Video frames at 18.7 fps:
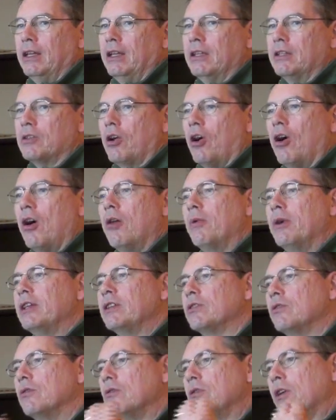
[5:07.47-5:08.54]
and it's
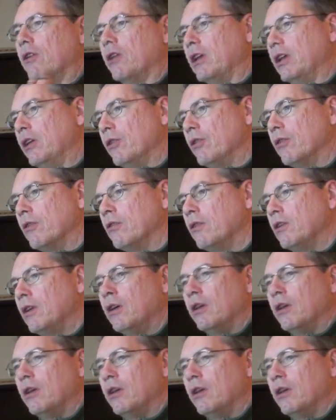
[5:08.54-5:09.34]
always through their ear,